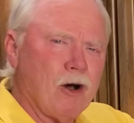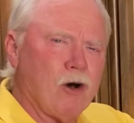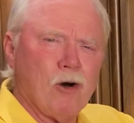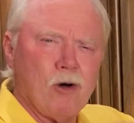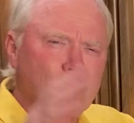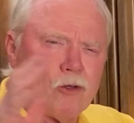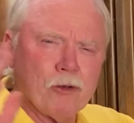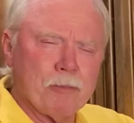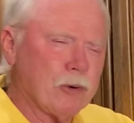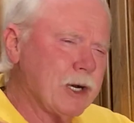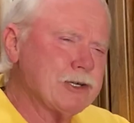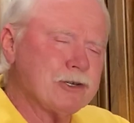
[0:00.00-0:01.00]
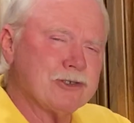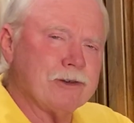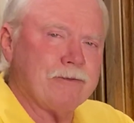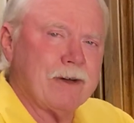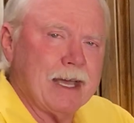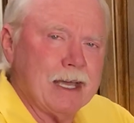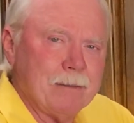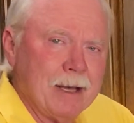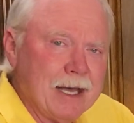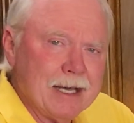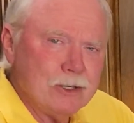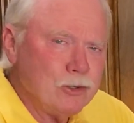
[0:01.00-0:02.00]
all the pressures of fame,
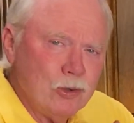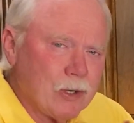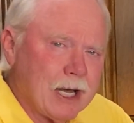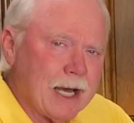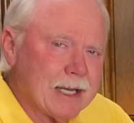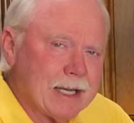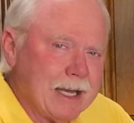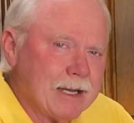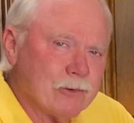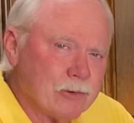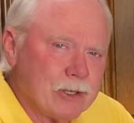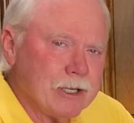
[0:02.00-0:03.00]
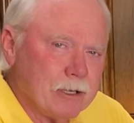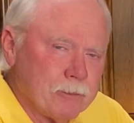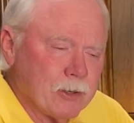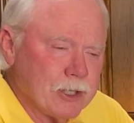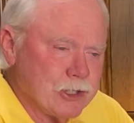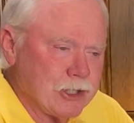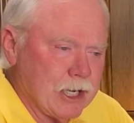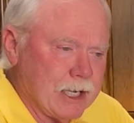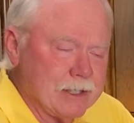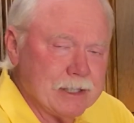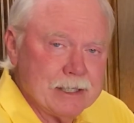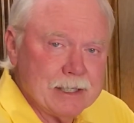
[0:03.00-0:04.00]
you and I can't really
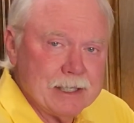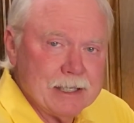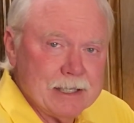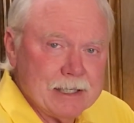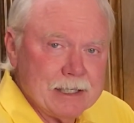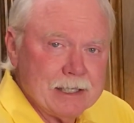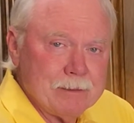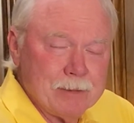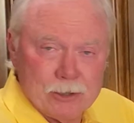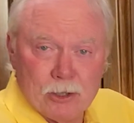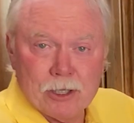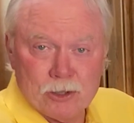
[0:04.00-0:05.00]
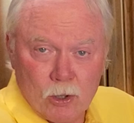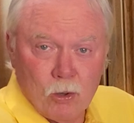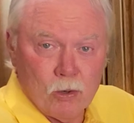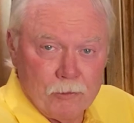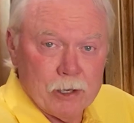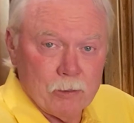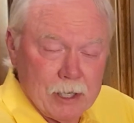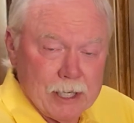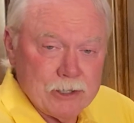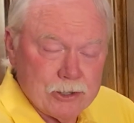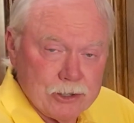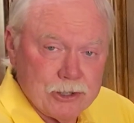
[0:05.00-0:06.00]
appreciate, but it took a toll on their
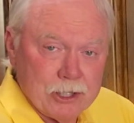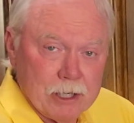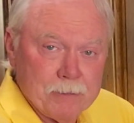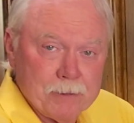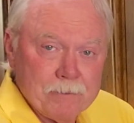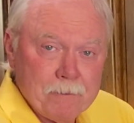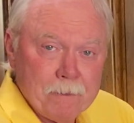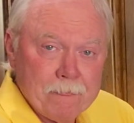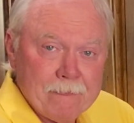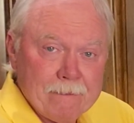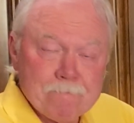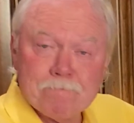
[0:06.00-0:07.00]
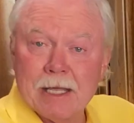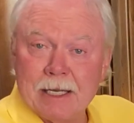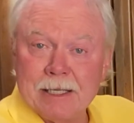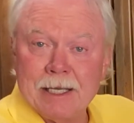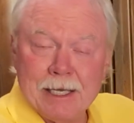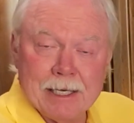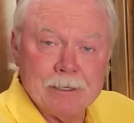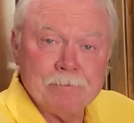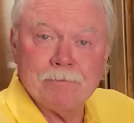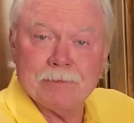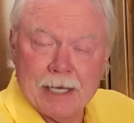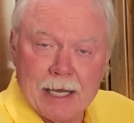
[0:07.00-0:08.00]
relationship, and in the end,
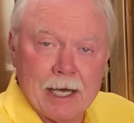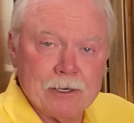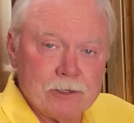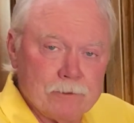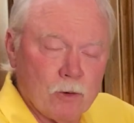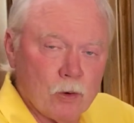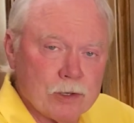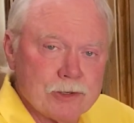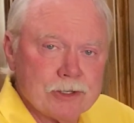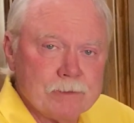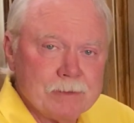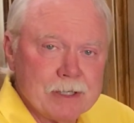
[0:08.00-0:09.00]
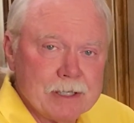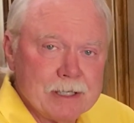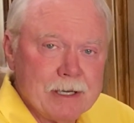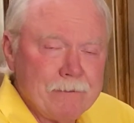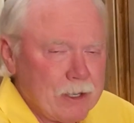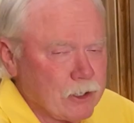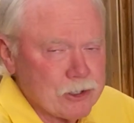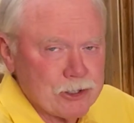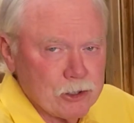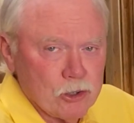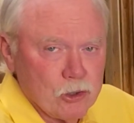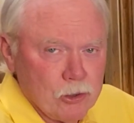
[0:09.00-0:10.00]
they got divorced. They are
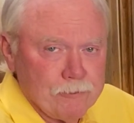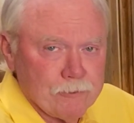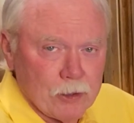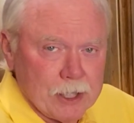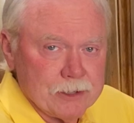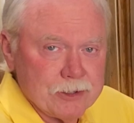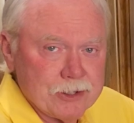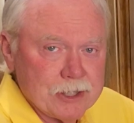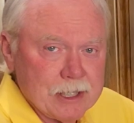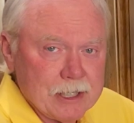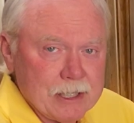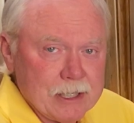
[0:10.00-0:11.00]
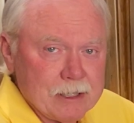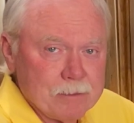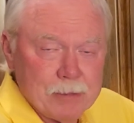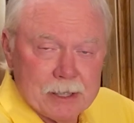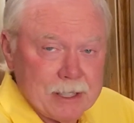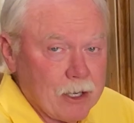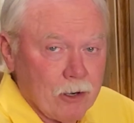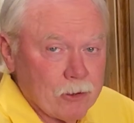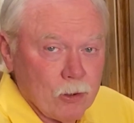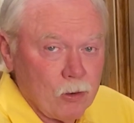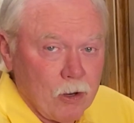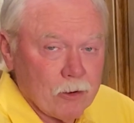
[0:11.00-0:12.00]
still good friends, but they are
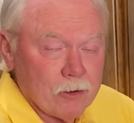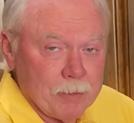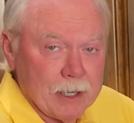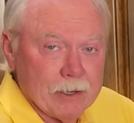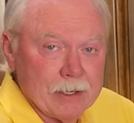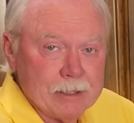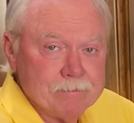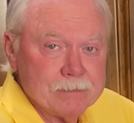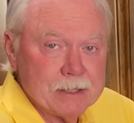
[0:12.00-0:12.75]
no longer married.